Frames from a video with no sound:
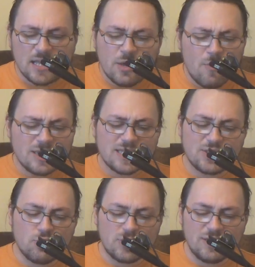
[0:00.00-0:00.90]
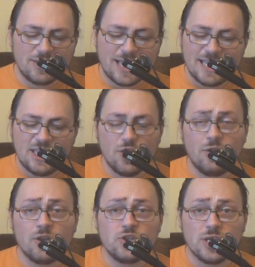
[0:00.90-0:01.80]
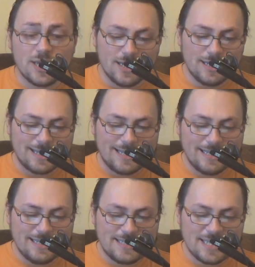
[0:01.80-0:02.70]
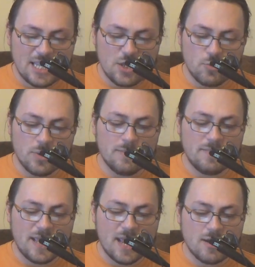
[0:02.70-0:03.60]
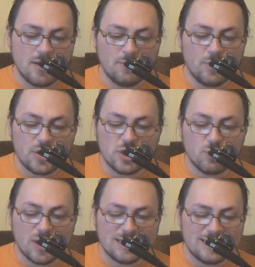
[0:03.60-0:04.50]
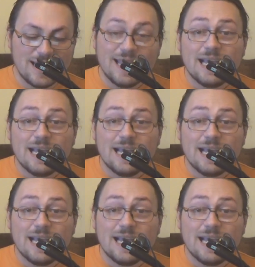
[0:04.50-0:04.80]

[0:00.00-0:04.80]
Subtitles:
There was a sort of an ideological continuum there in which it was